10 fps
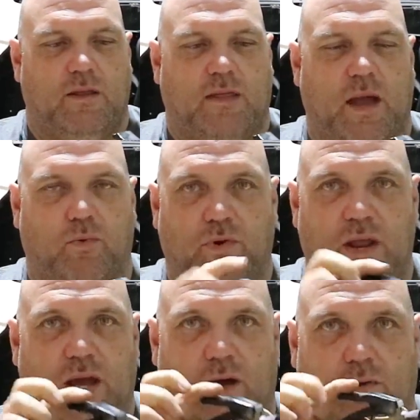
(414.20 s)
That will
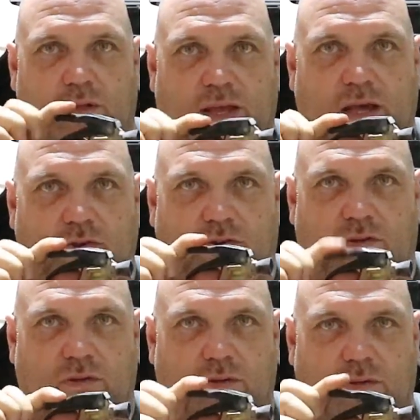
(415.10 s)
now allow you
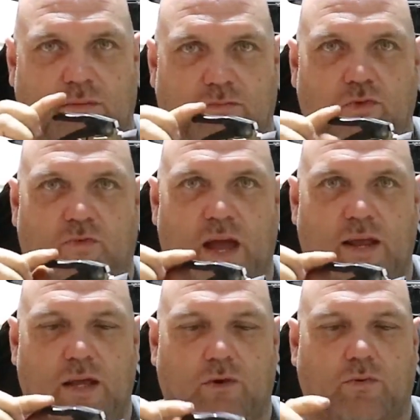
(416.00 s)
to move that
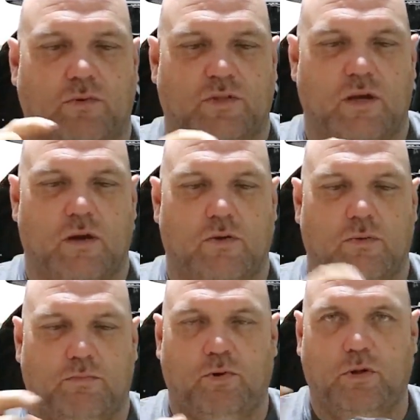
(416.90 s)
handle. So
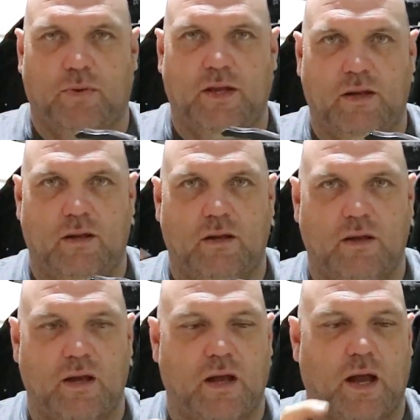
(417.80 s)
pull a pin,
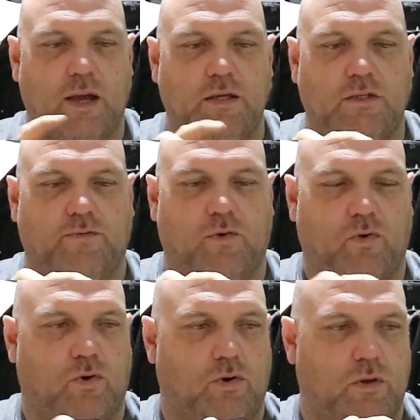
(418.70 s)
A is
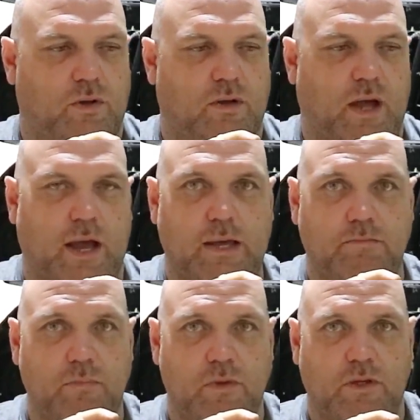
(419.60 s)
for
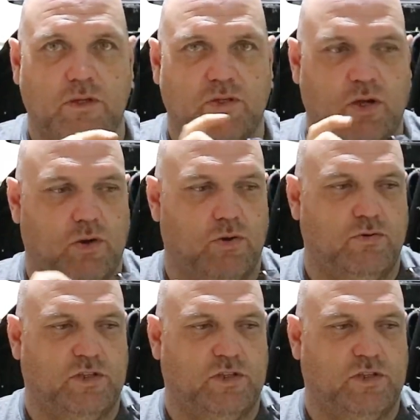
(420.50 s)
aim. So